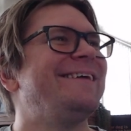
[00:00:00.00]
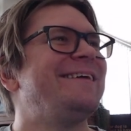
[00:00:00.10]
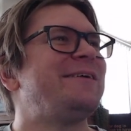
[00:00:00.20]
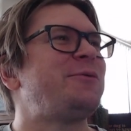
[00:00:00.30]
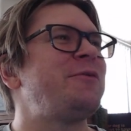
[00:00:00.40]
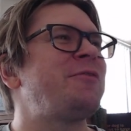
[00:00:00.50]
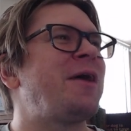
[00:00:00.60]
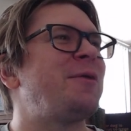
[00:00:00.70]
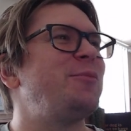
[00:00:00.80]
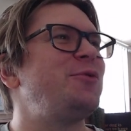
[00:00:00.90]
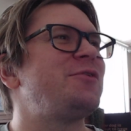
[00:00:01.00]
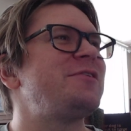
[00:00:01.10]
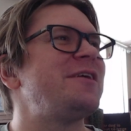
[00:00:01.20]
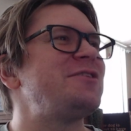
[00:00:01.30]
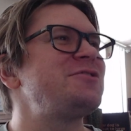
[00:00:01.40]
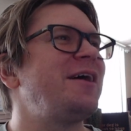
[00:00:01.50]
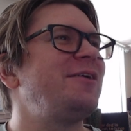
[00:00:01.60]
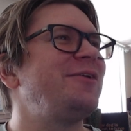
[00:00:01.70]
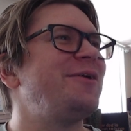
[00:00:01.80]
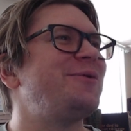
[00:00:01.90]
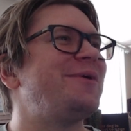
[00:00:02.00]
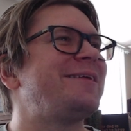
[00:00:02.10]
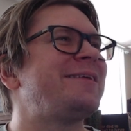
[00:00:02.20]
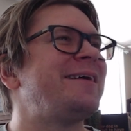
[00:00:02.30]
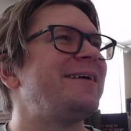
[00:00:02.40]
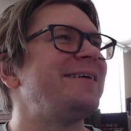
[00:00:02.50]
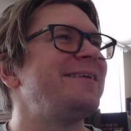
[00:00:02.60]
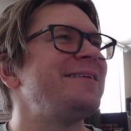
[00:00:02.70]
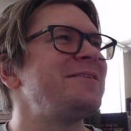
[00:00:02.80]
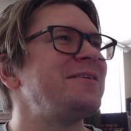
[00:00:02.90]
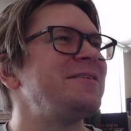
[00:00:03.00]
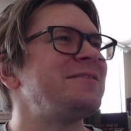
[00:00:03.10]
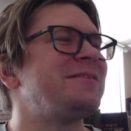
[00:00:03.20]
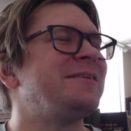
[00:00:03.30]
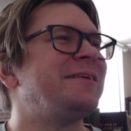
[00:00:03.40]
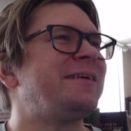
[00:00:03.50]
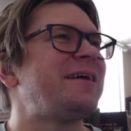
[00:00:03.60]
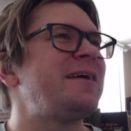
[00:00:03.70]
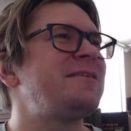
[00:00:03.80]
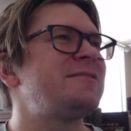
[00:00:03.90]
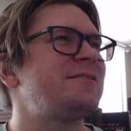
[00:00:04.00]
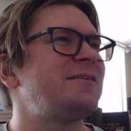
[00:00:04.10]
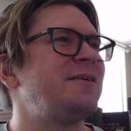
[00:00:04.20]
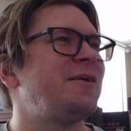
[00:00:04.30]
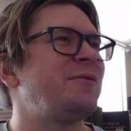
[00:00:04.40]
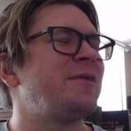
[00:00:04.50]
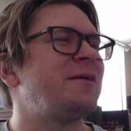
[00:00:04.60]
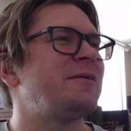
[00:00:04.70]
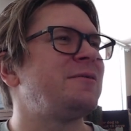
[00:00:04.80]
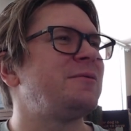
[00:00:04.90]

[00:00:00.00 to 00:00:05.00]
We've got a moon sitch. I don't know what this is. It's, you know, the